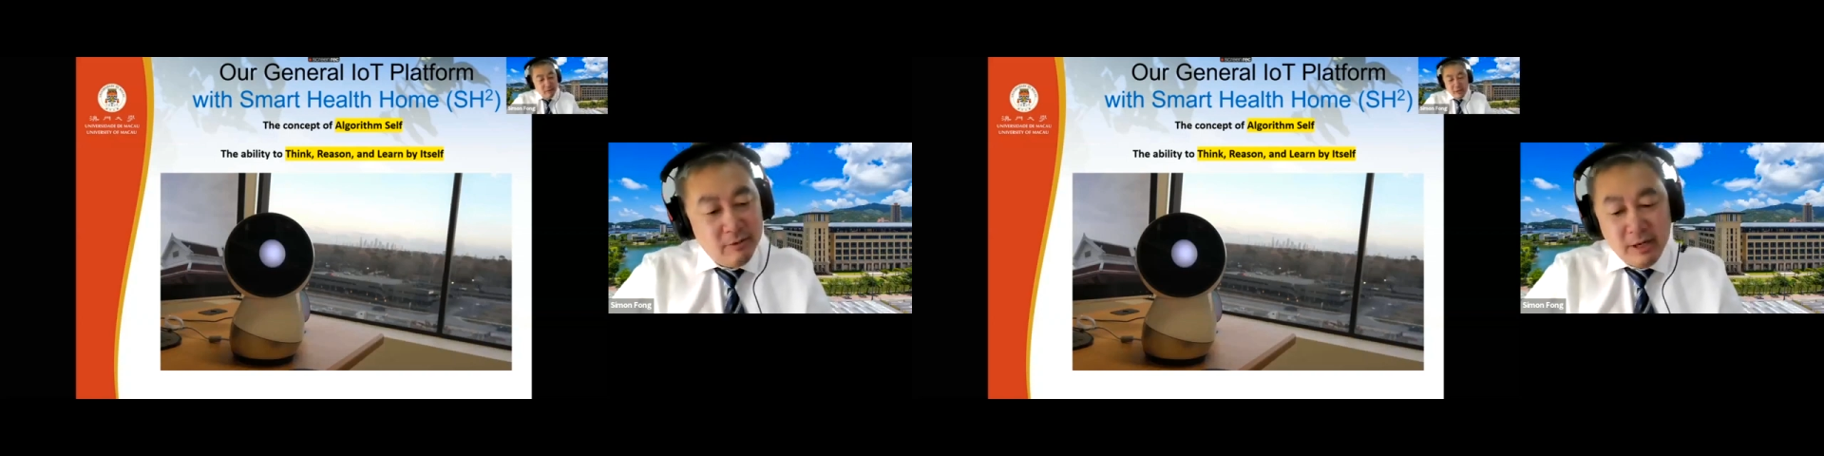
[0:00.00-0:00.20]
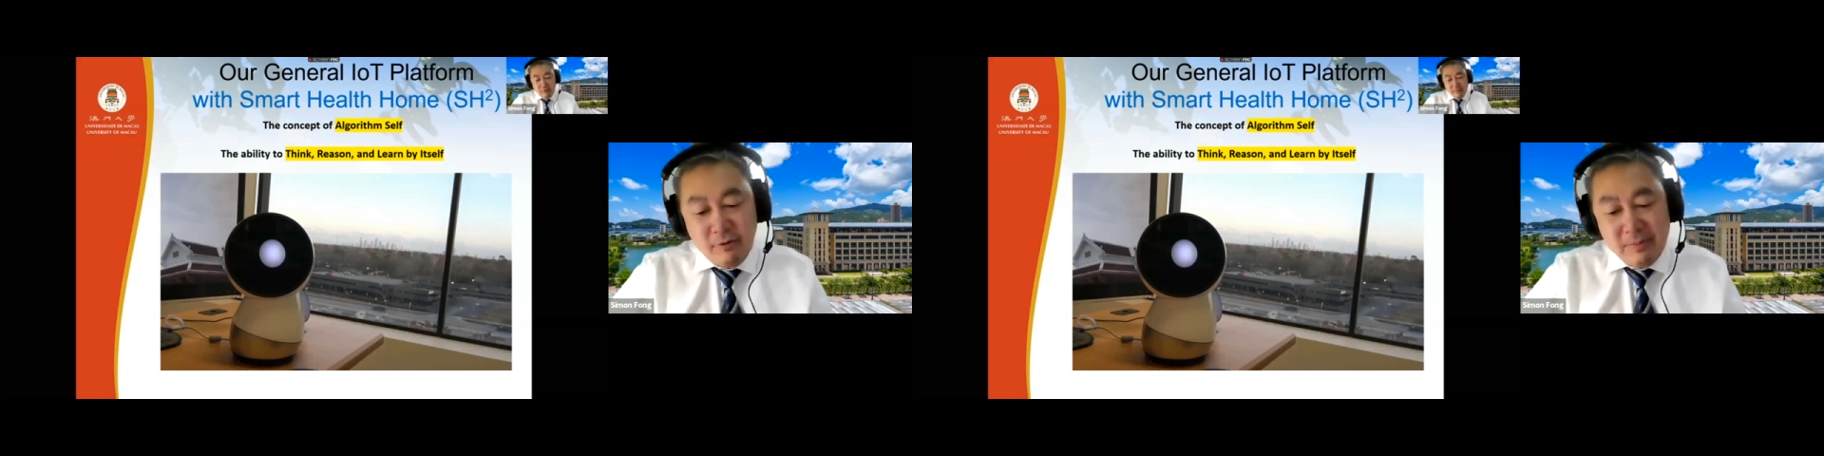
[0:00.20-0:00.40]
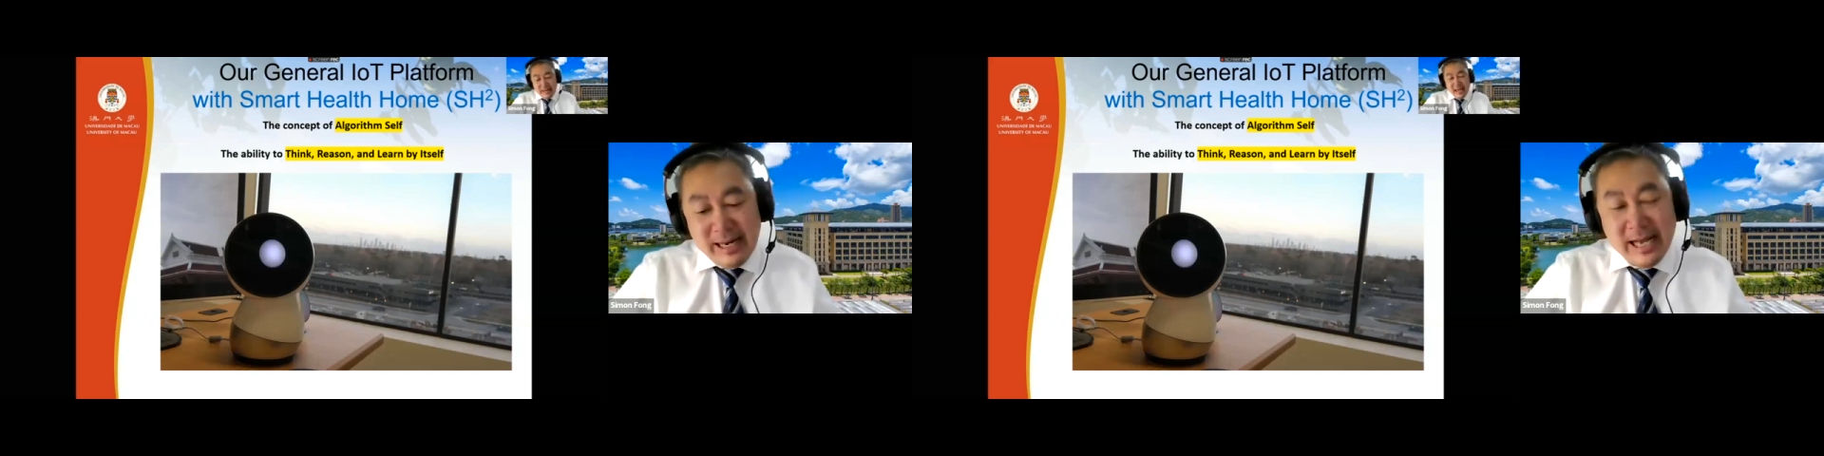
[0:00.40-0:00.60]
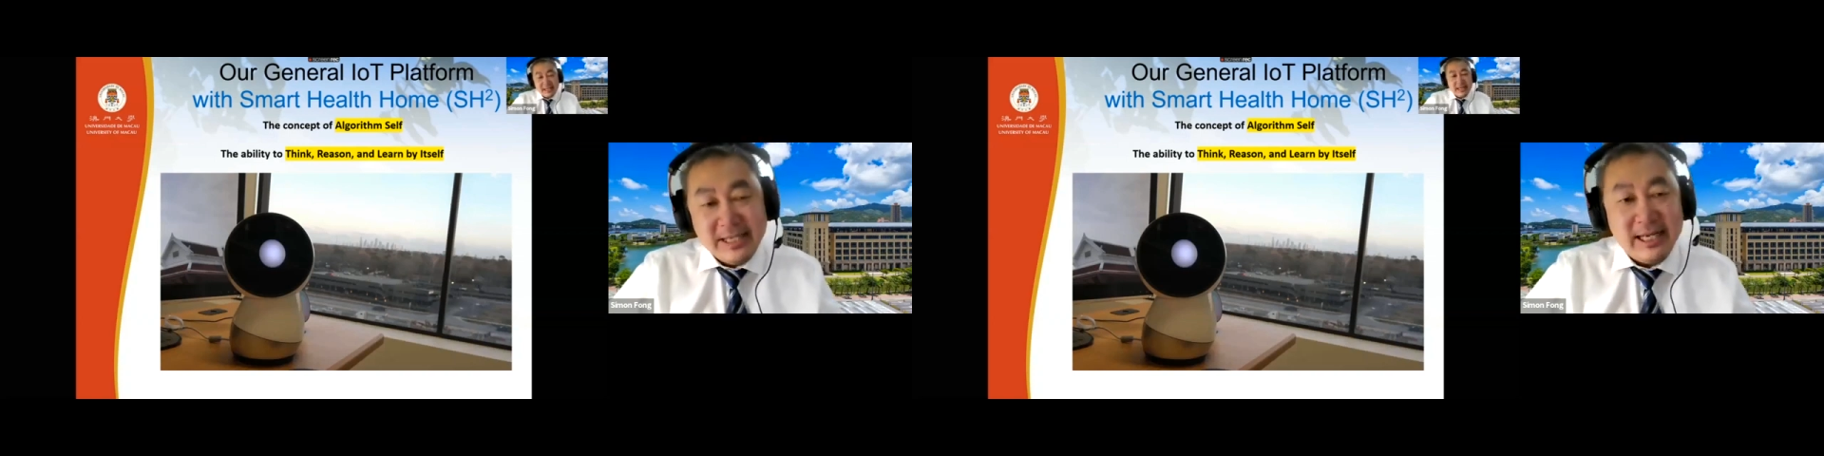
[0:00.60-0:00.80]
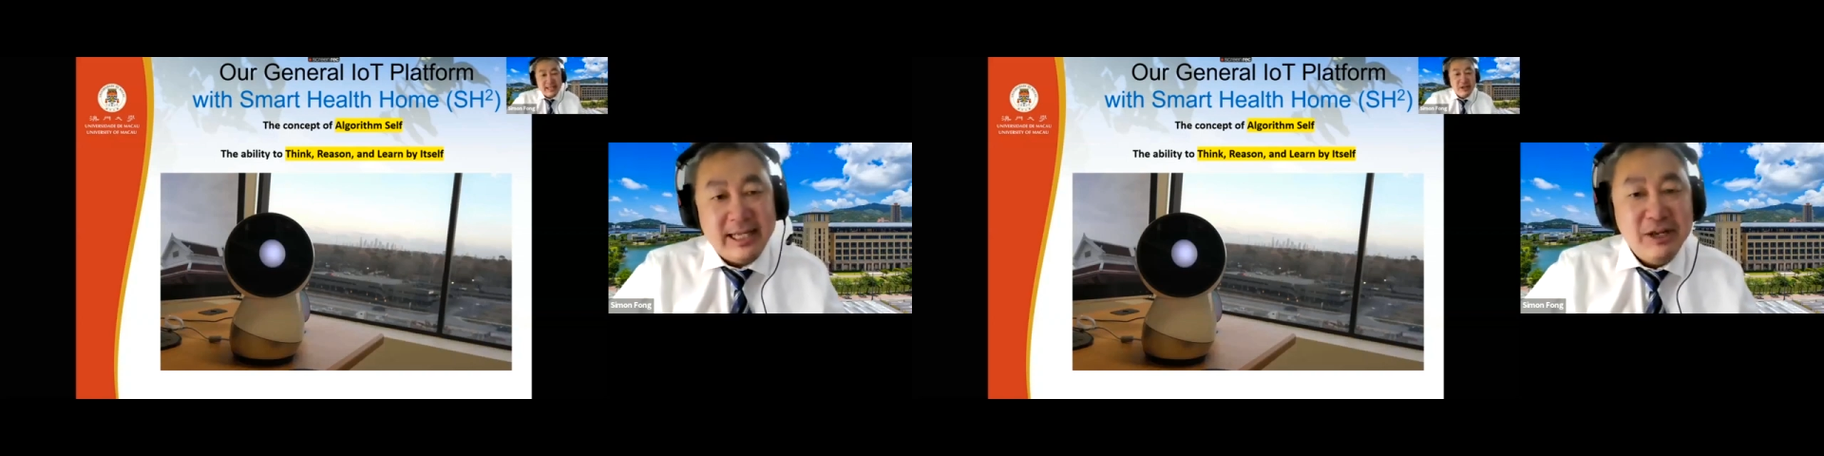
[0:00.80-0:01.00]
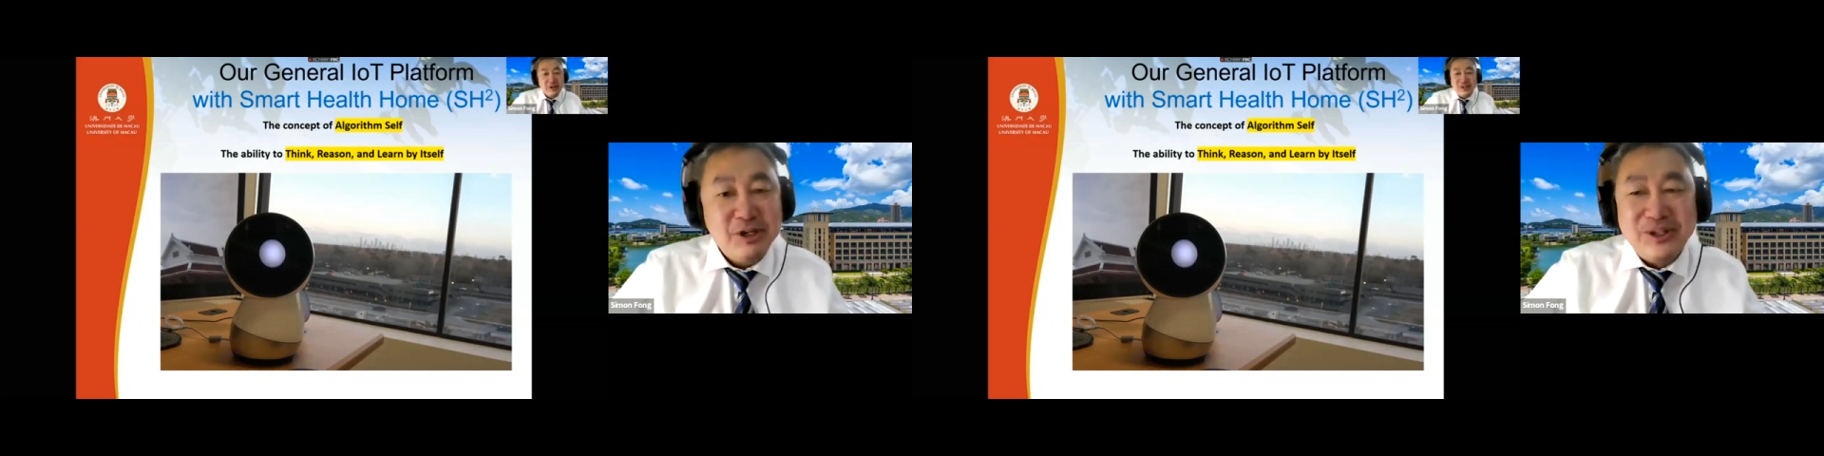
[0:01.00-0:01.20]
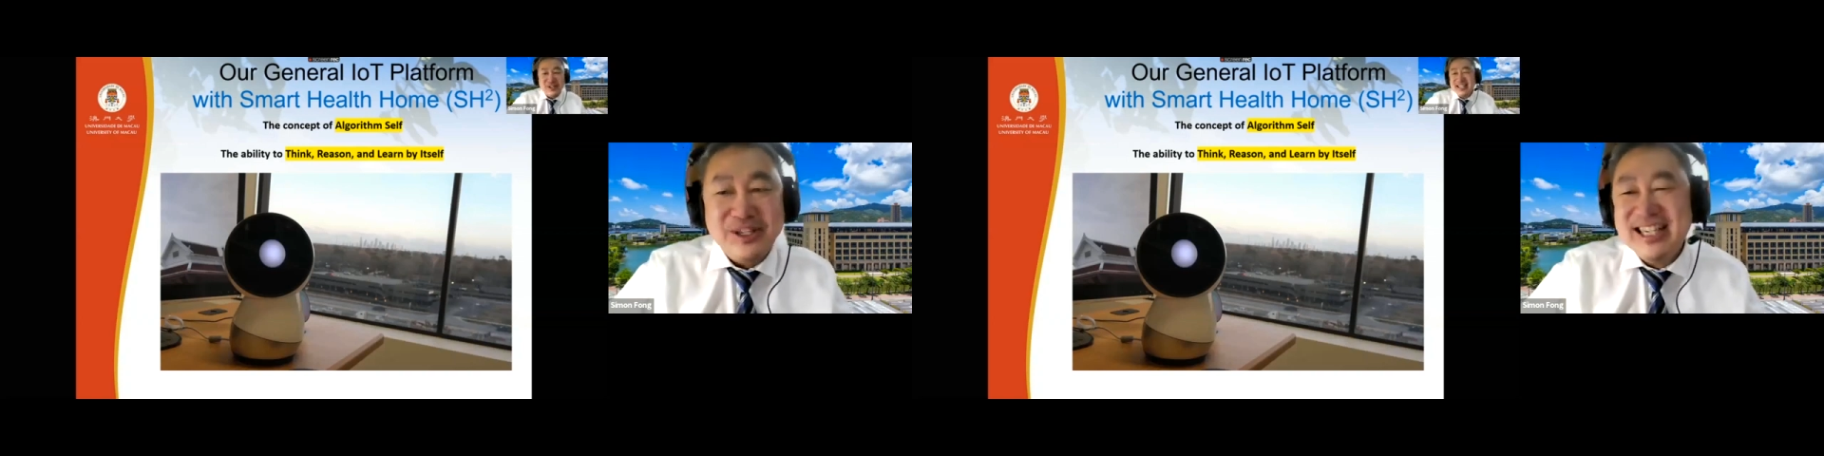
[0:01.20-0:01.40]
there will be less attention.